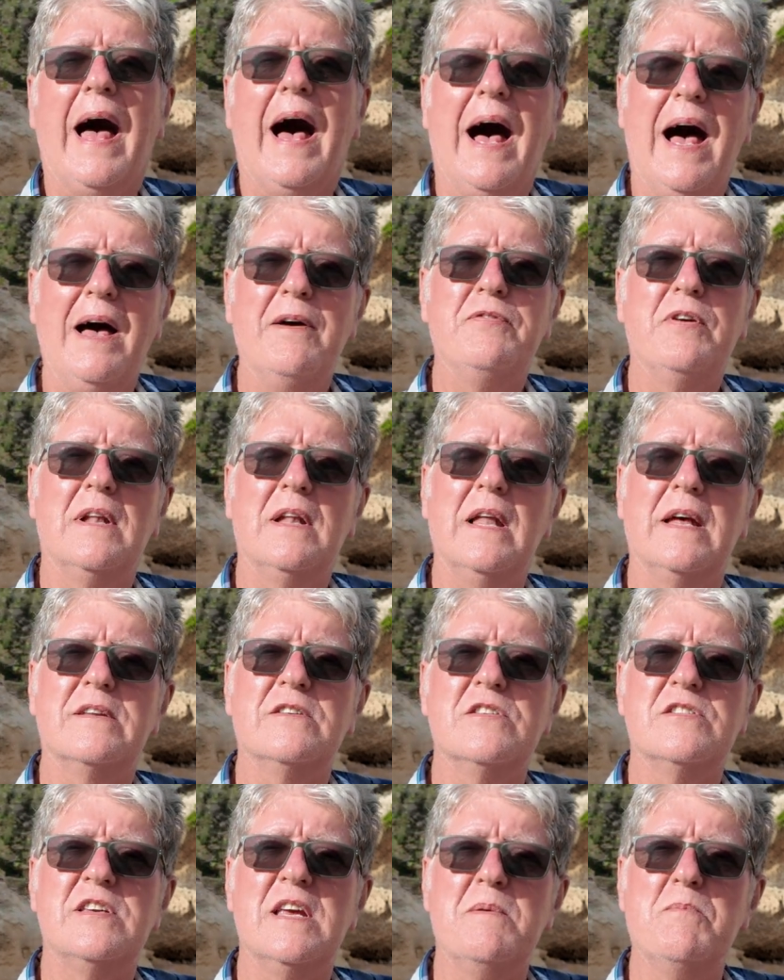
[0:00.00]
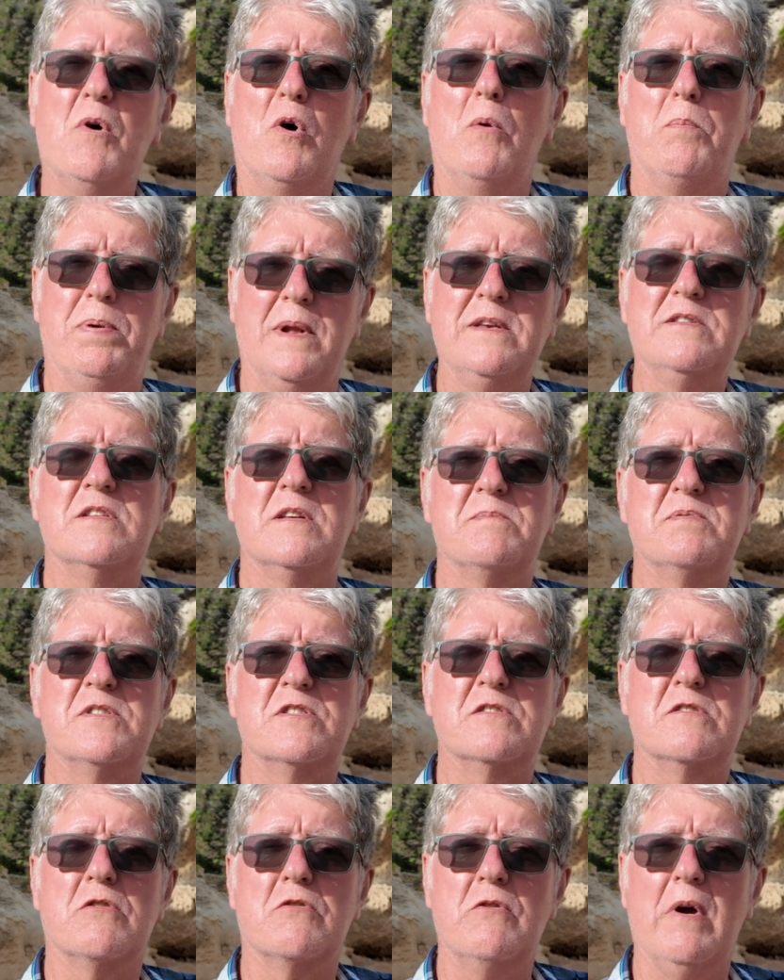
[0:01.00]
Uh, if you'd like to see more, please
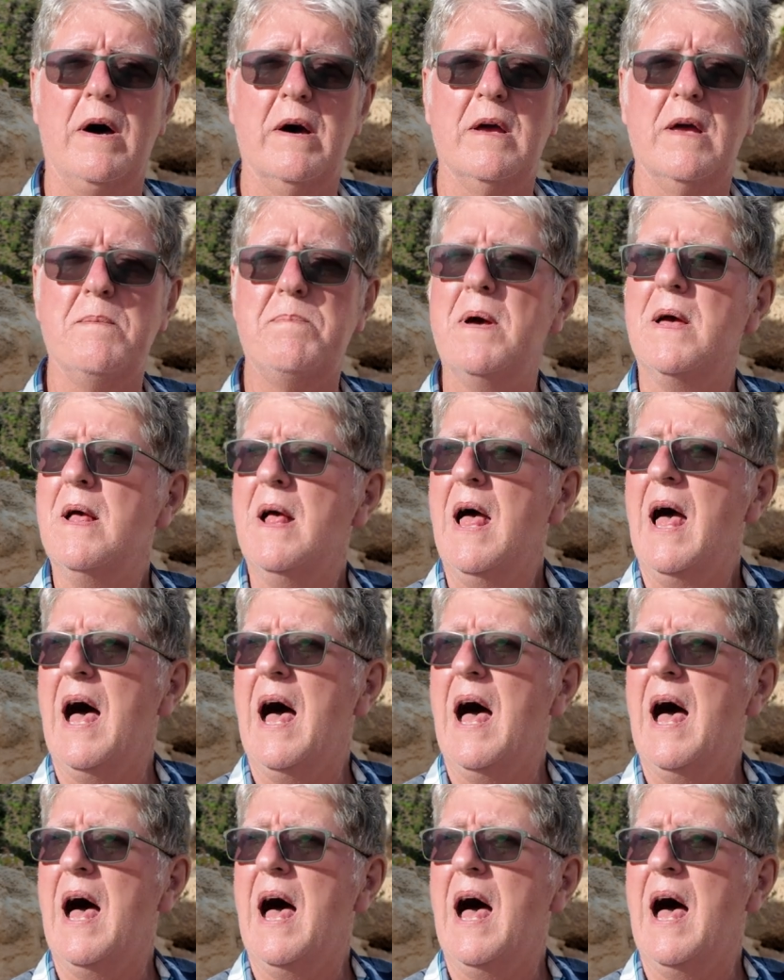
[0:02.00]
subscribe.